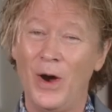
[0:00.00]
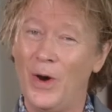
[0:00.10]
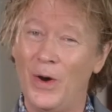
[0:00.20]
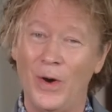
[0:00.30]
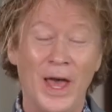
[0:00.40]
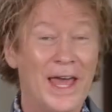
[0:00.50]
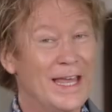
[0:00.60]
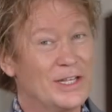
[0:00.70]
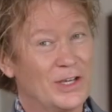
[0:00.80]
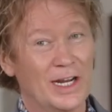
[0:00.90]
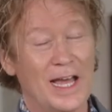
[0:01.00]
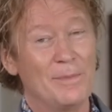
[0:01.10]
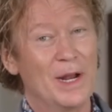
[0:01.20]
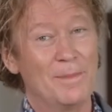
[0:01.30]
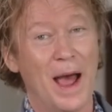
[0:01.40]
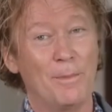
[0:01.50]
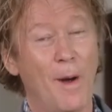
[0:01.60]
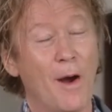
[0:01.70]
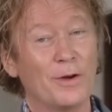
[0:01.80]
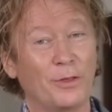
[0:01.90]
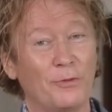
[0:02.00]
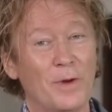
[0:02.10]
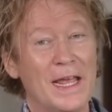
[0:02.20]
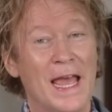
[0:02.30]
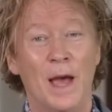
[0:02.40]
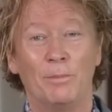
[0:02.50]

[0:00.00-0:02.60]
Oh, that's going to come in about part three.